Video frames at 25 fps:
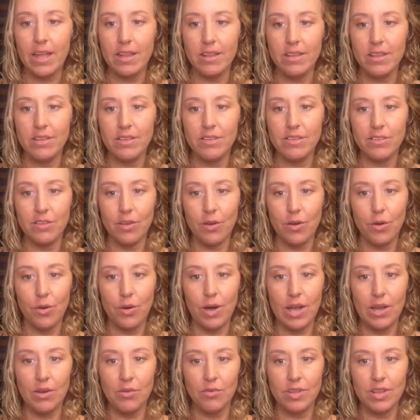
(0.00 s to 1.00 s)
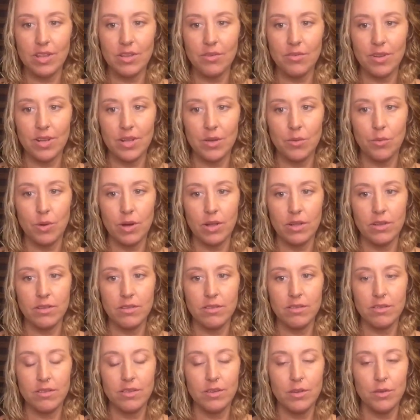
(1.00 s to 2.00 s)
so I really, really
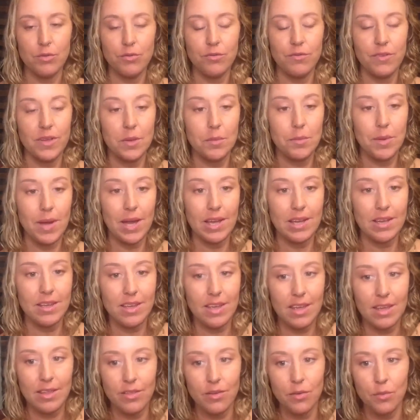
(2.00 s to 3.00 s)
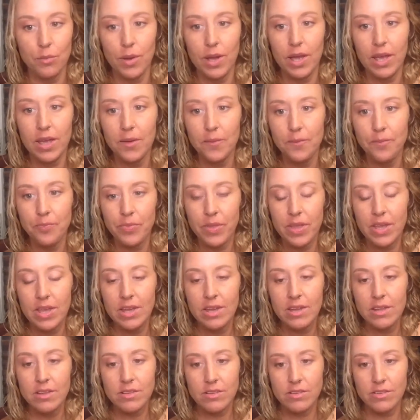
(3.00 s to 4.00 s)
want your feedback either way.
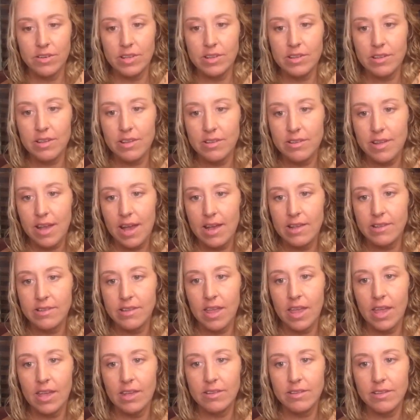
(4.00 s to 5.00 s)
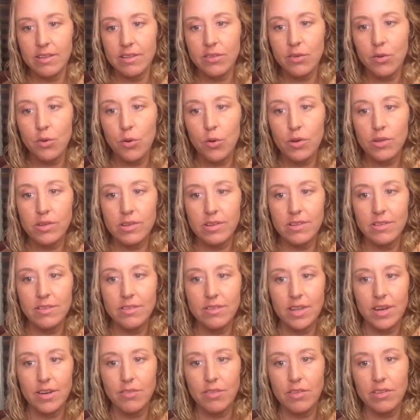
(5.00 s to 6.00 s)
So Renske is asking, is this course
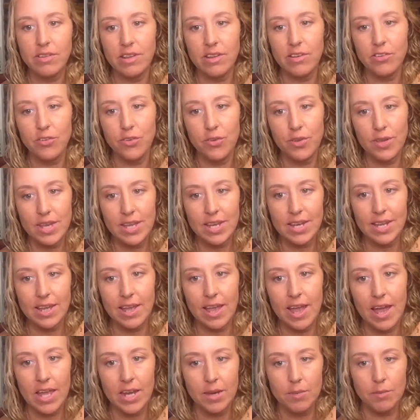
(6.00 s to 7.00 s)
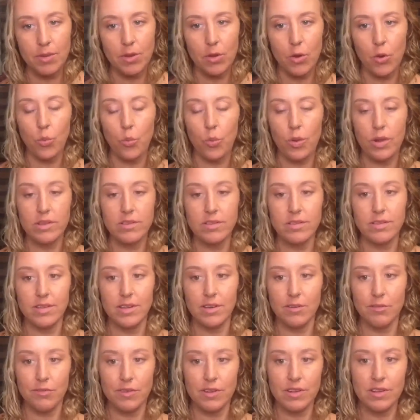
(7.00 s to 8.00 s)
instead of the Sensory Yogini Academy, or what's the
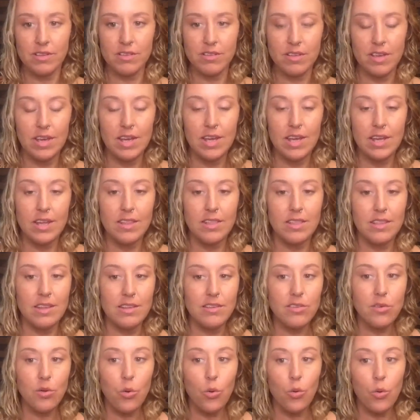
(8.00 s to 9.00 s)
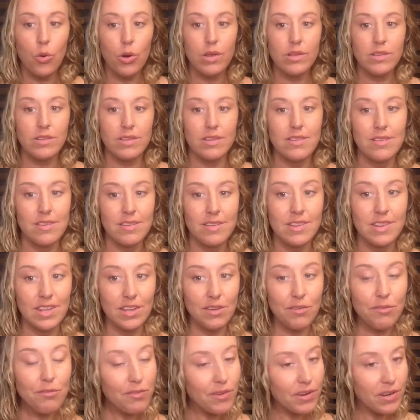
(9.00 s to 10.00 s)
difference? This course is a
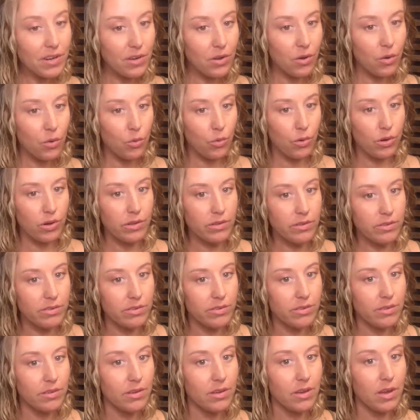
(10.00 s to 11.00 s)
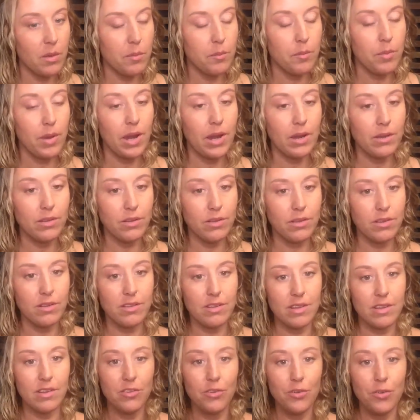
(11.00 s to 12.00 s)
different course compared to the
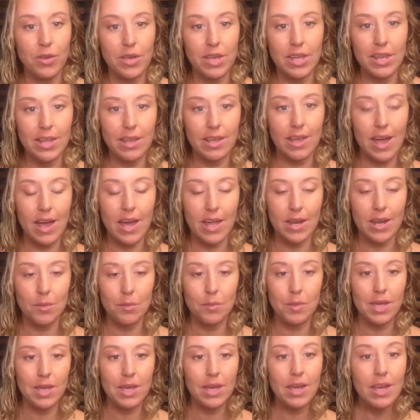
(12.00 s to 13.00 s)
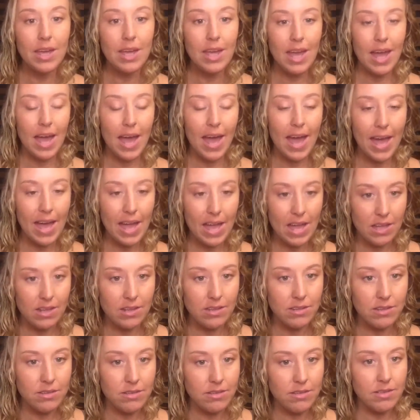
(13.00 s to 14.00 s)
Sensory Yogini Academy.
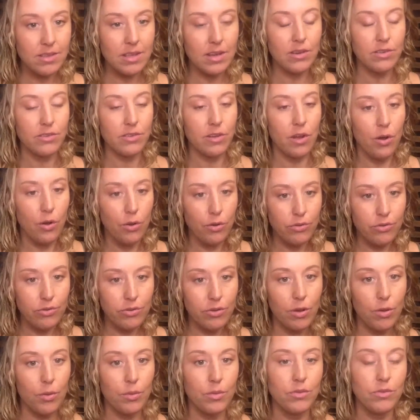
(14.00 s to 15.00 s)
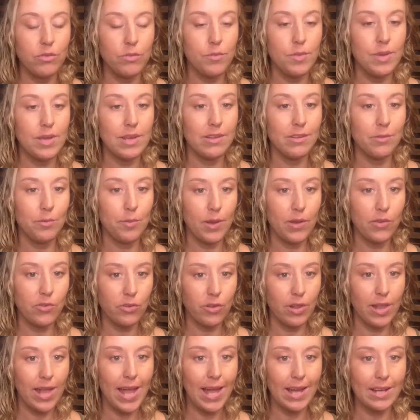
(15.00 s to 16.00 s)
And there's also going to be a
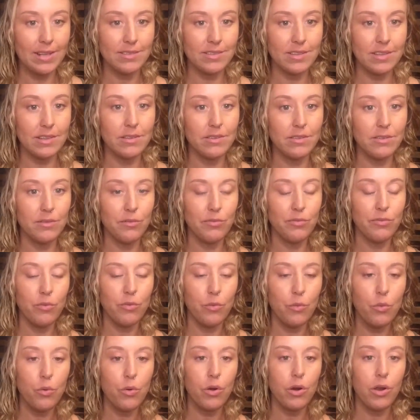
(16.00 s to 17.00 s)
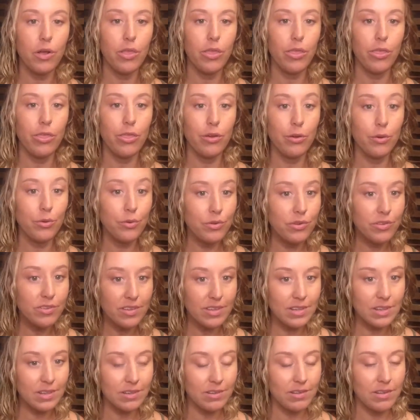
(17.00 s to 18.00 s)
special access for those
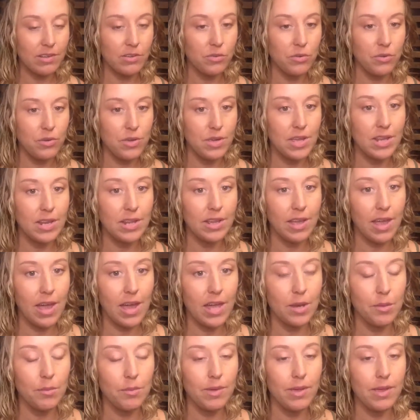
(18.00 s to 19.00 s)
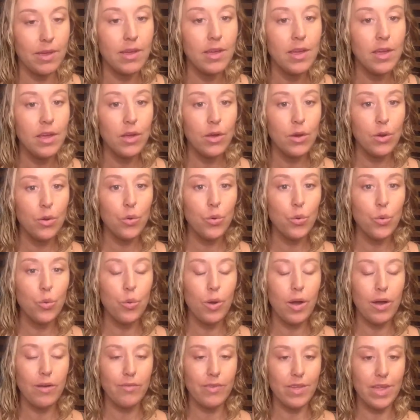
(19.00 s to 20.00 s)
in the Sensory Yogini Academy who
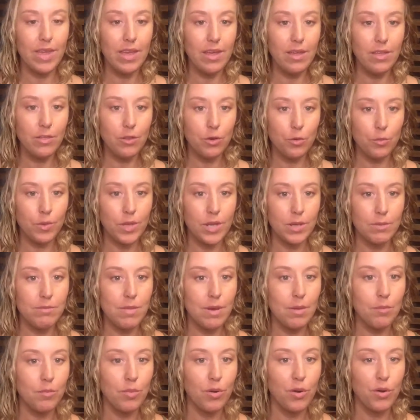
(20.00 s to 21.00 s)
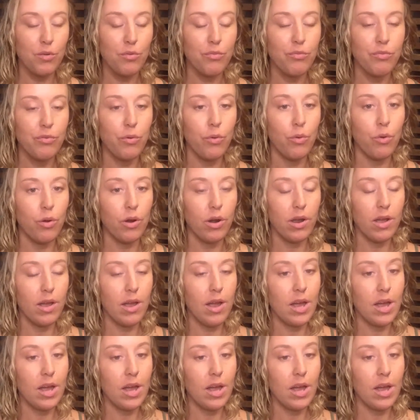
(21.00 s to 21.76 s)
have either been a member for